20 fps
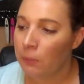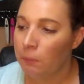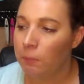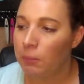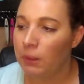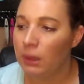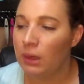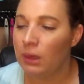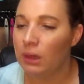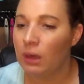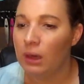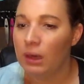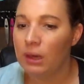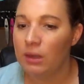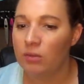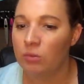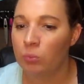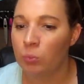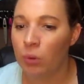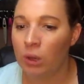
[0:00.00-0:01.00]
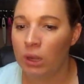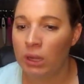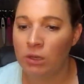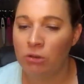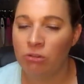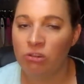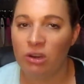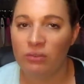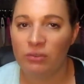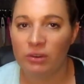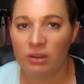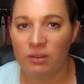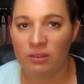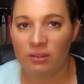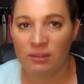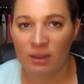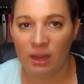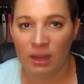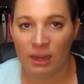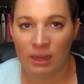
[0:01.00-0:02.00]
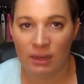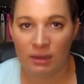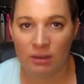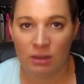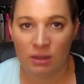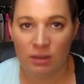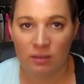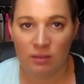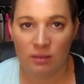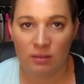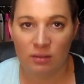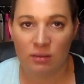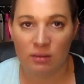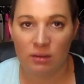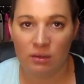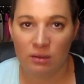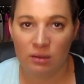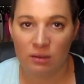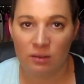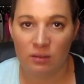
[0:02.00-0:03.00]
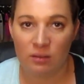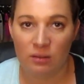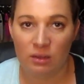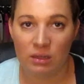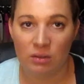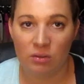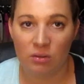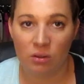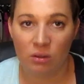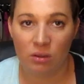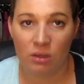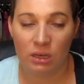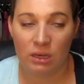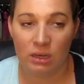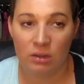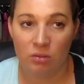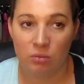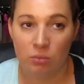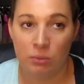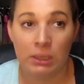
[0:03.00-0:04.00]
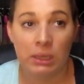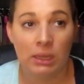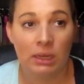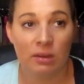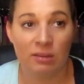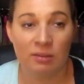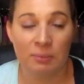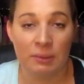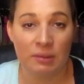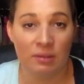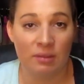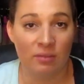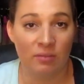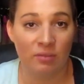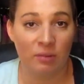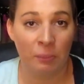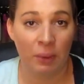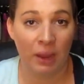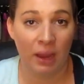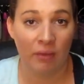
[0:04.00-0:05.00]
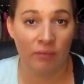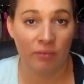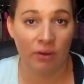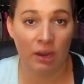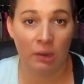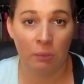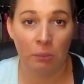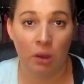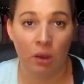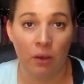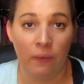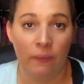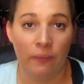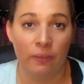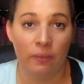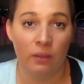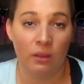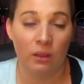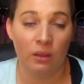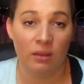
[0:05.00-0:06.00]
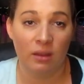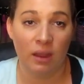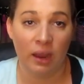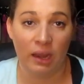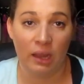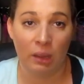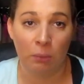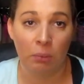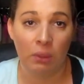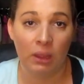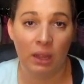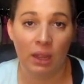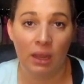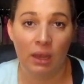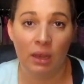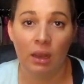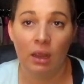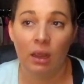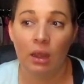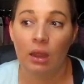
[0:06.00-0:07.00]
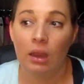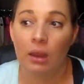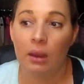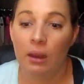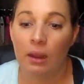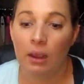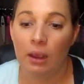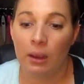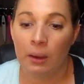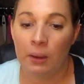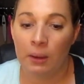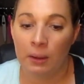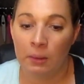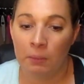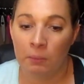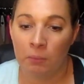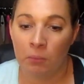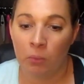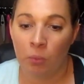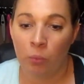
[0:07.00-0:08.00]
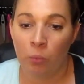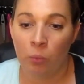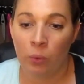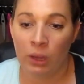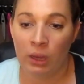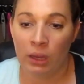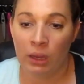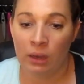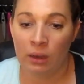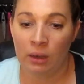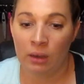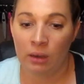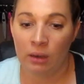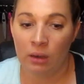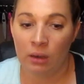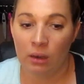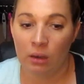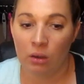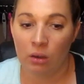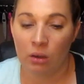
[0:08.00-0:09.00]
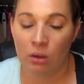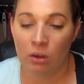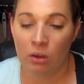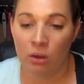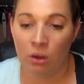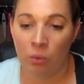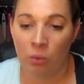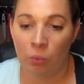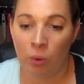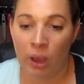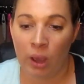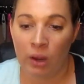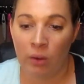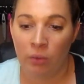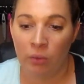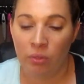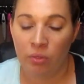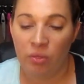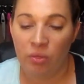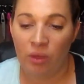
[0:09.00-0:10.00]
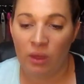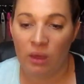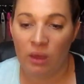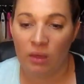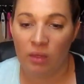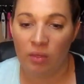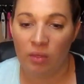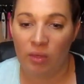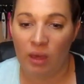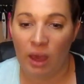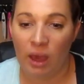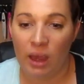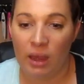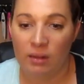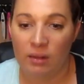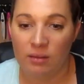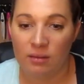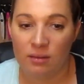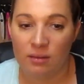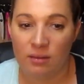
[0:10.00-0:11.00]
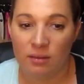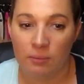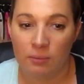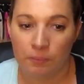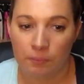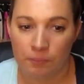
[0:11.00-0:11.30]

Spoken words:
Because, one, Trevor is 10. He's considered a Disney adult, and it's really expensive to pay for him on the dining plan. When, you know, I don't think that